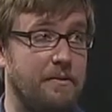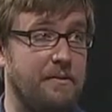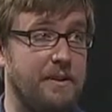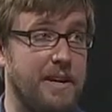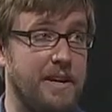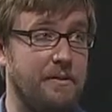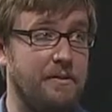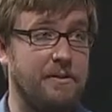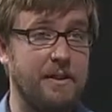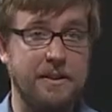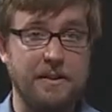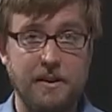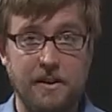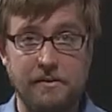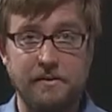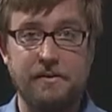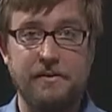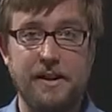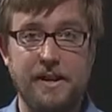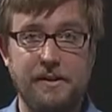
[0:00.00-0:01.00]
states that
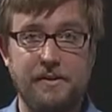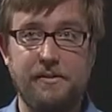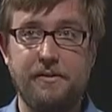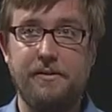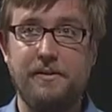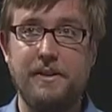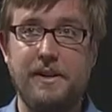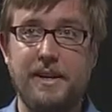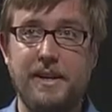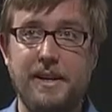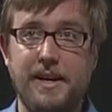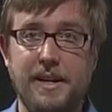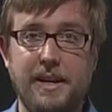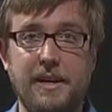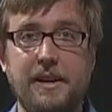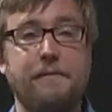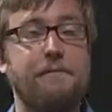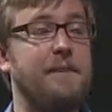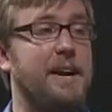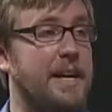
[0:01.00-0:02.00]
does this in
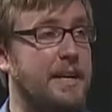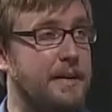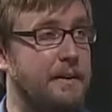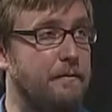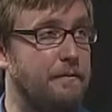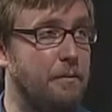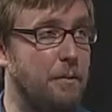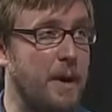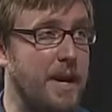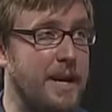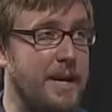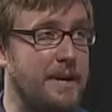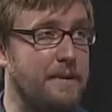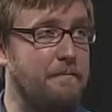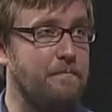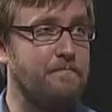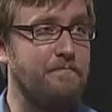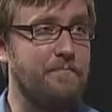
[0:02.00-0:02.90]
an effective way.